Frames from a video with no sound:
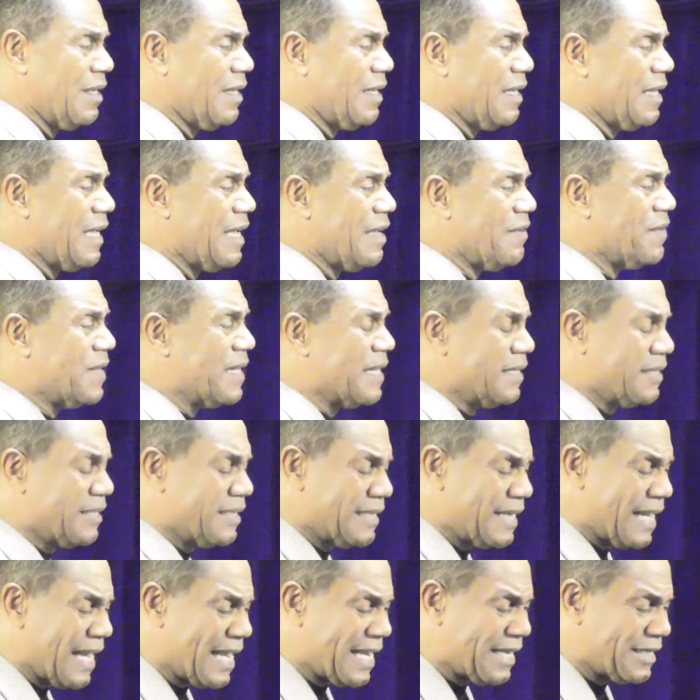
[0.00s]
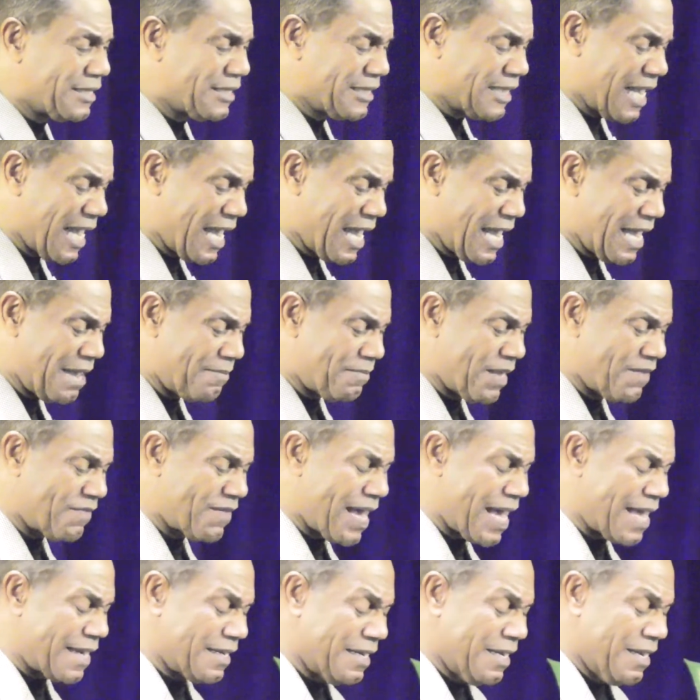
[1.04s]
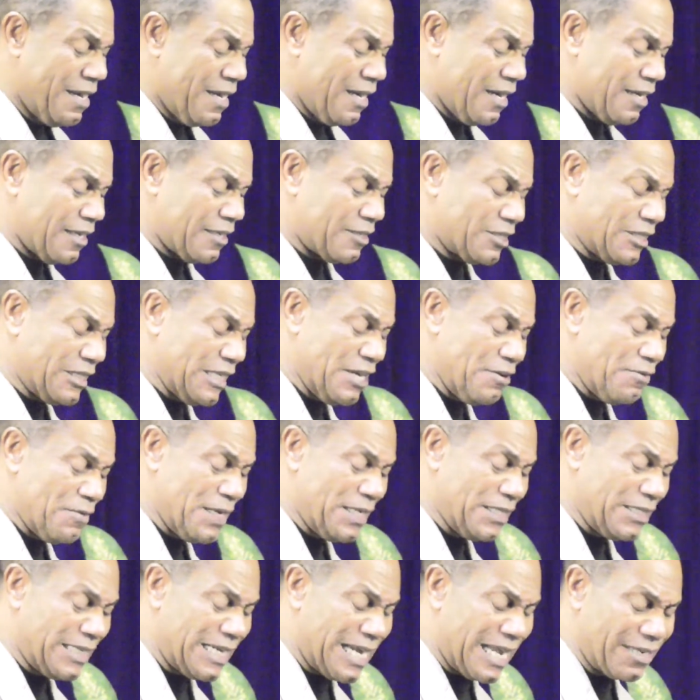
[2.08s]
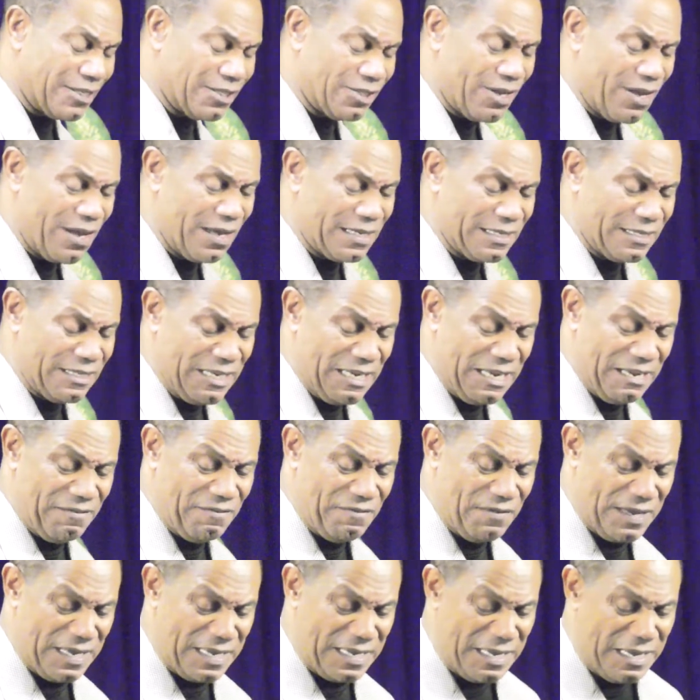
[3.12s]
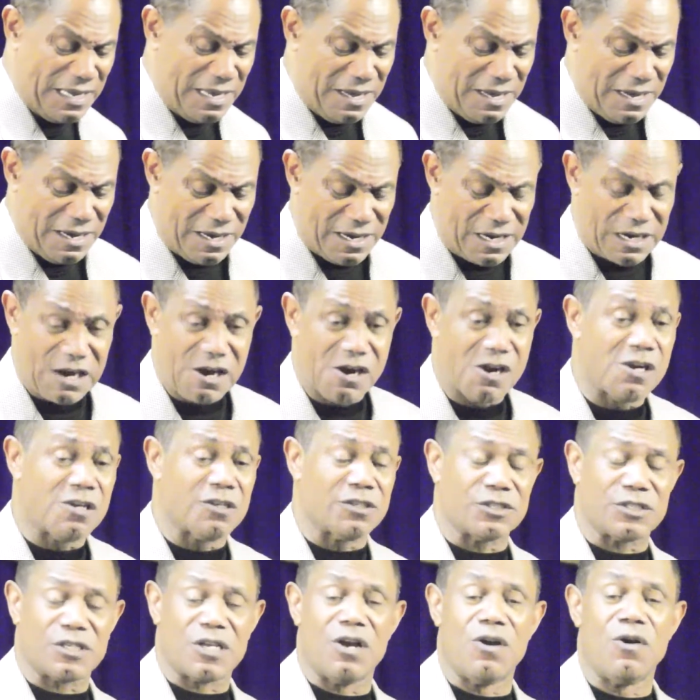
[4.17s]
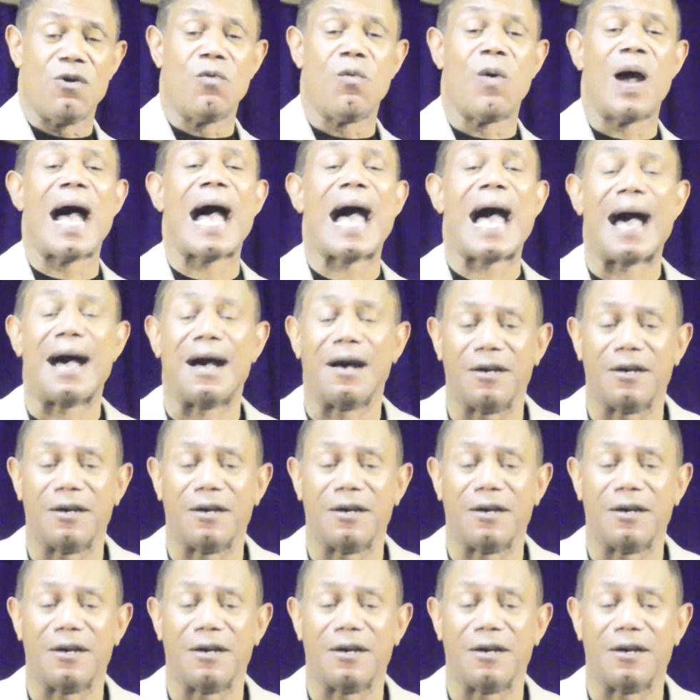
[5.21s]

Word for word: Even in today's time, they've got a series that I saw on TV, Girls Gone Wild.